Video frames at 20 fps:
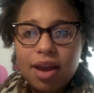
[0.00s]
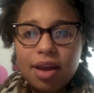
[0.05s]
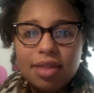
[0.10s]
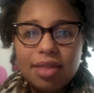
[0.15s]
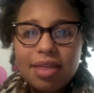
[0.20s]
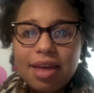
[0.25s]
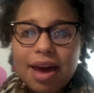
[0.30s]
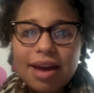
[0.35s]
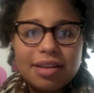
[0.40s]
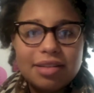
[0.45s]

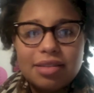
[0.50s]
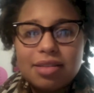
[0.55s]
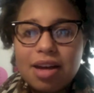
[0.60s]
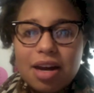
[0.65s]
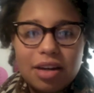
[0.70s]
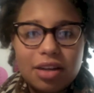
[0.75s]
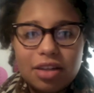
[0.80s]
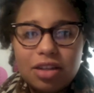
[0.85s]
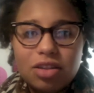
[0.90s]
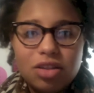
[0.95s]
that it's
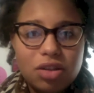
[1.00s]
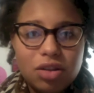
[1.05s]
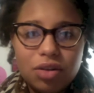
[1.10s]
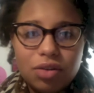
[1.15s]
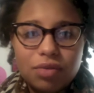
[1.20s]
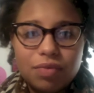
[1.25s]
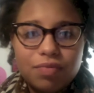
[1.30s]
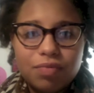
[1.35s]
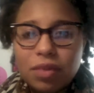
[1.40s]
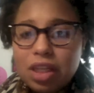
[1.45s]
not going to
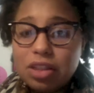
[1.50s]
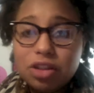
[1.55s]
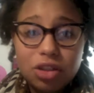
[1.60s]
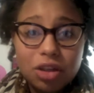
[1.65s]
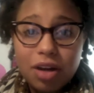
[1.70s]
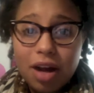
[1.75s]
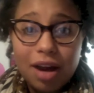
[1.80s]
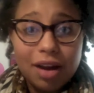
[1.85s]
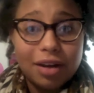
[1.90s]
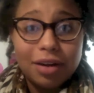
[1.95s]
do, because
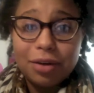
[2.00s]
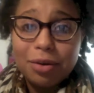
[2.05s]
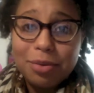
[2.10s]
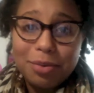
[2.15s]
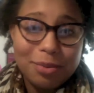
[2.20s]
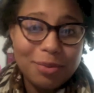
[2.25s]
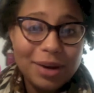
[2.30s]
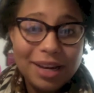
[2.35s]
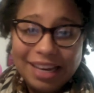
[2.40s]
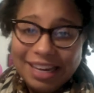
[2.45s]
you're not going
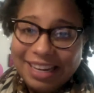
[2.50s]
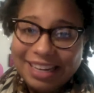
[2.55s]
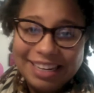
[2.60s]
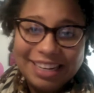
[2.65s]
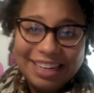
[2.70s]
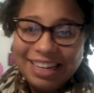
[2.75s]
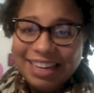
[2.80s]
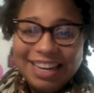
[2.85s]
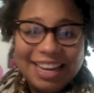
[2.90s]
to win.